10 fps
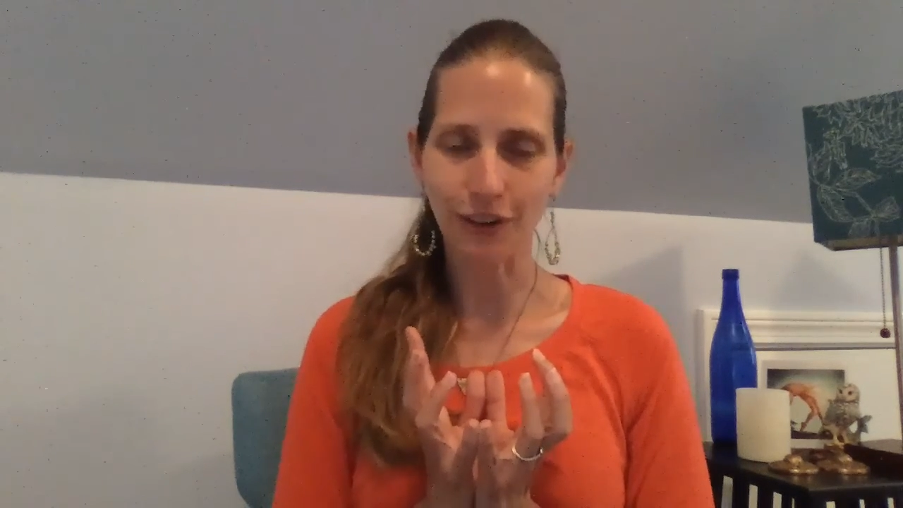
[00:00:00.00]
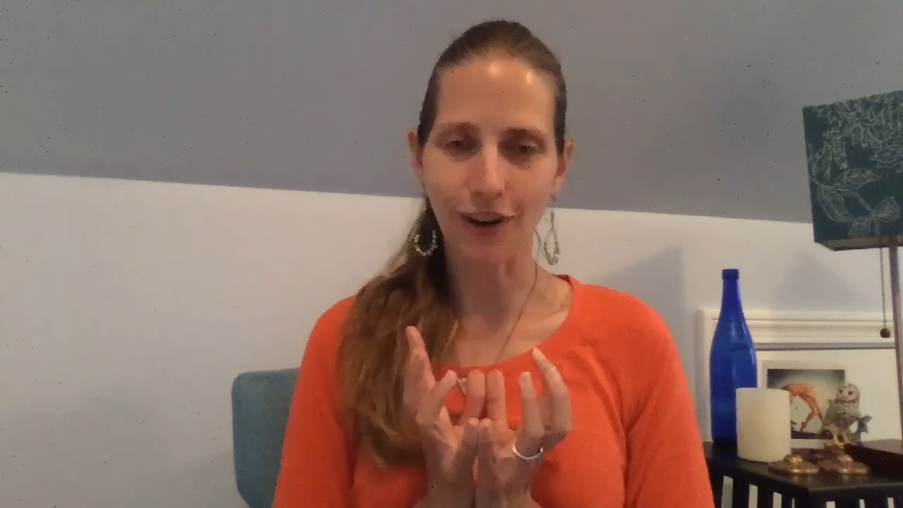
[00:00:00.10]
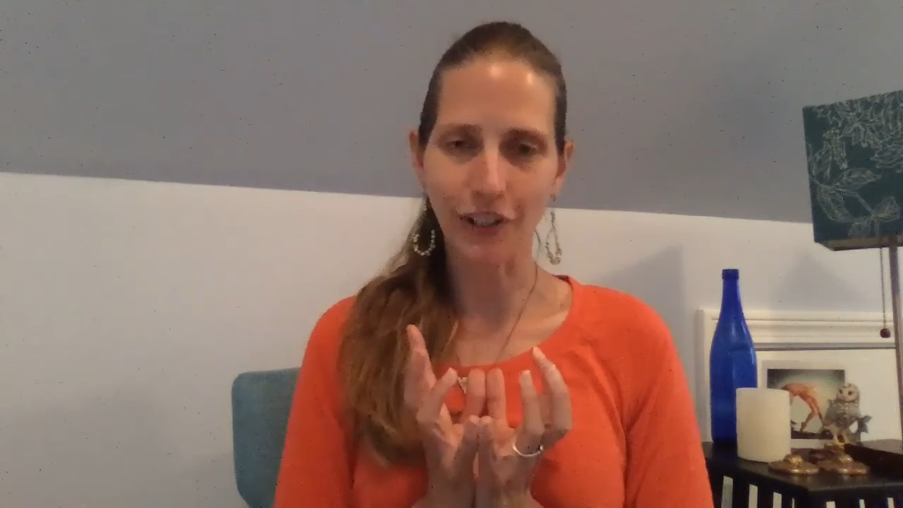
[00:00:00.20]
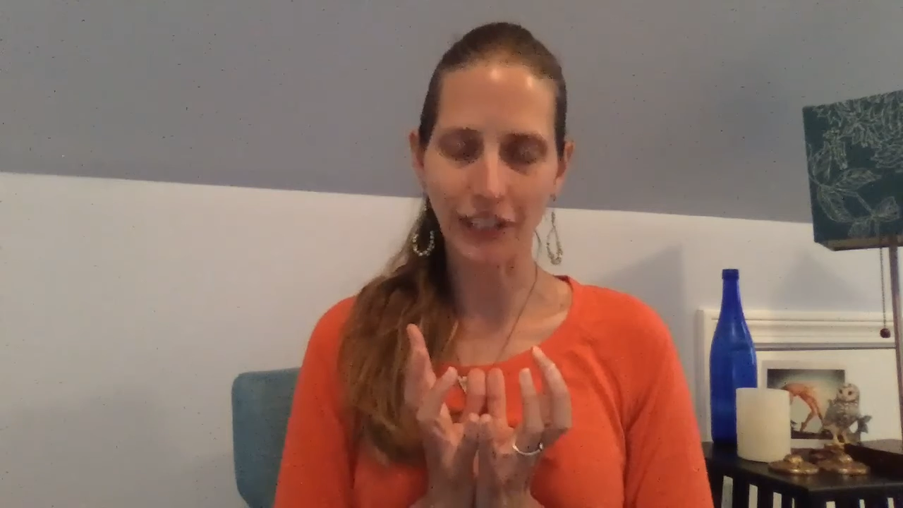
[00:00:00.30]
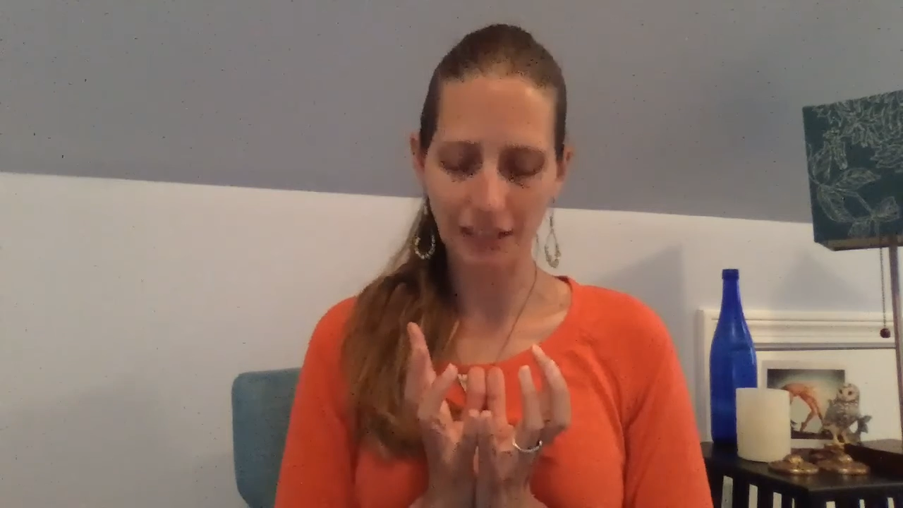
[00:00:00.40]

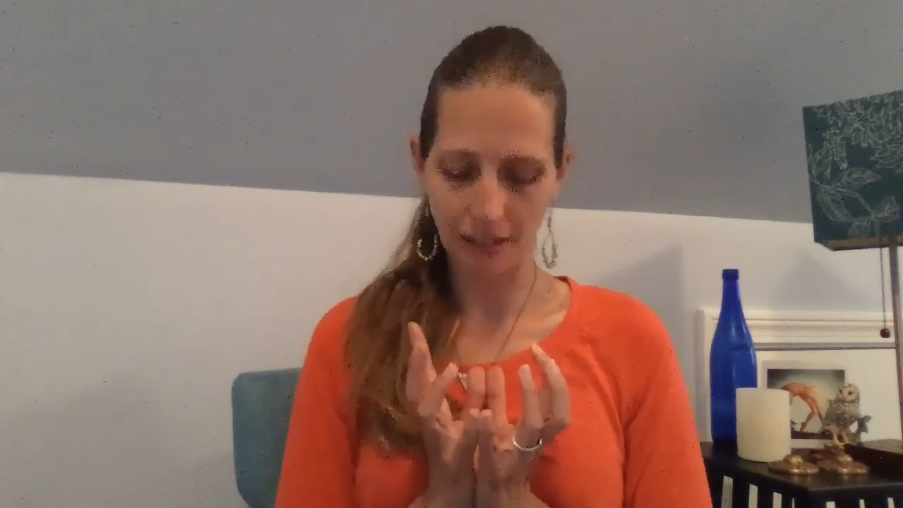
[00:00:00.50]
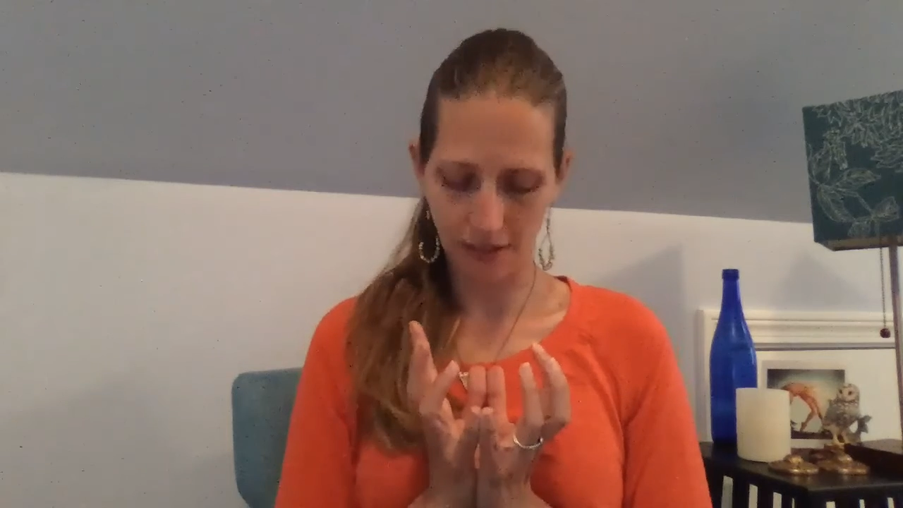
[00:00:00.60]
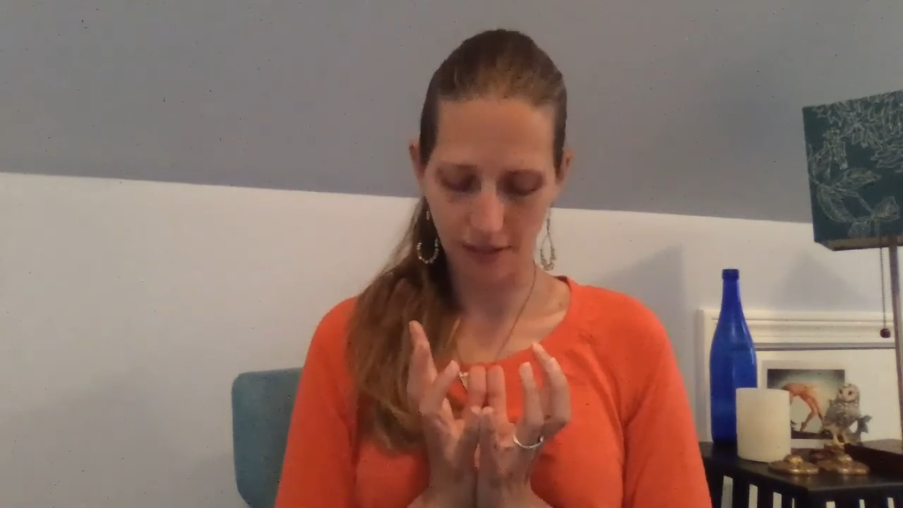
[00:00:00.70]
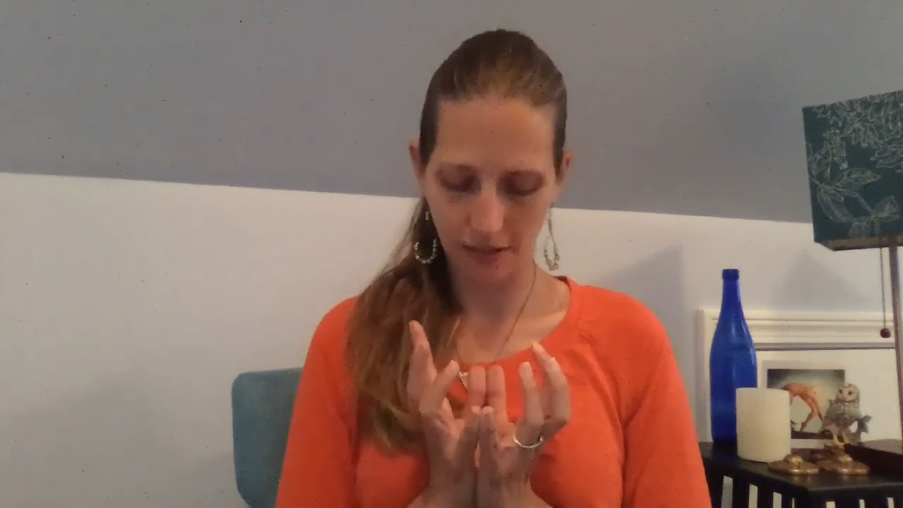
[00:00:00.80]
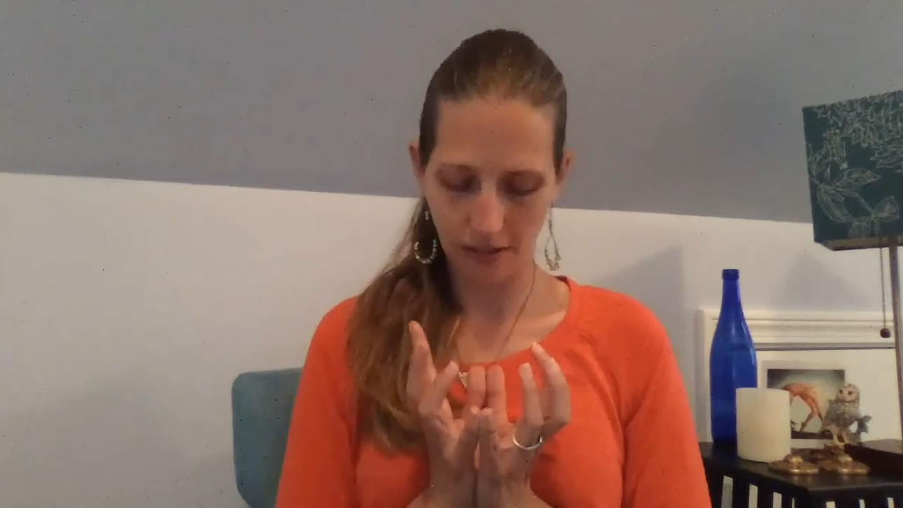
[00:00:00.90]
calling
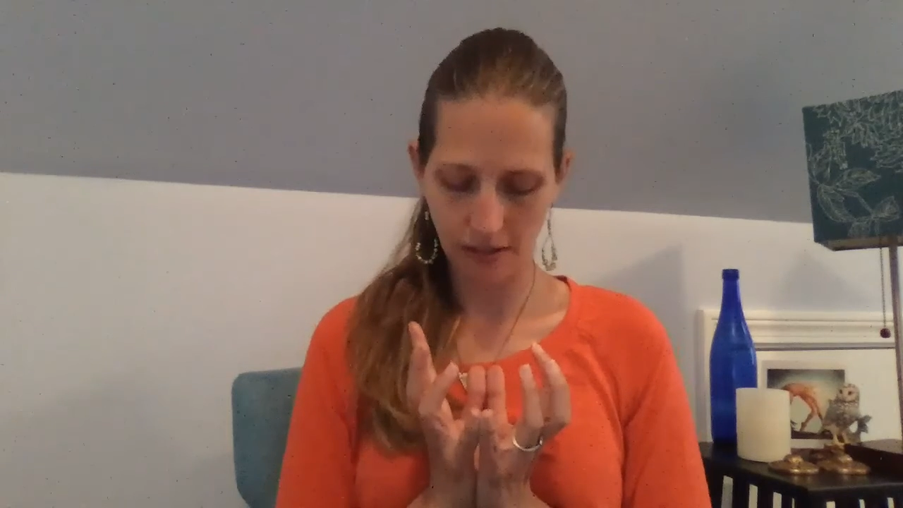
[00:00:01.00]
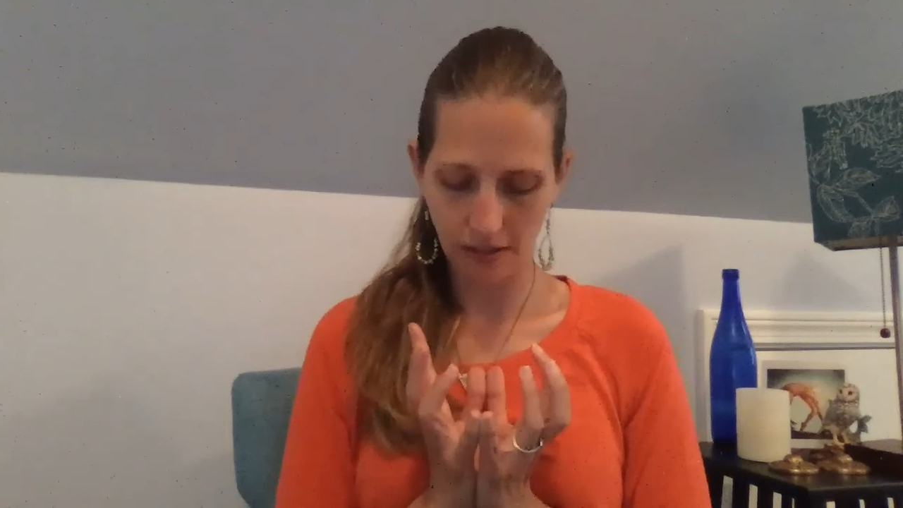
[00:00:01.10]
in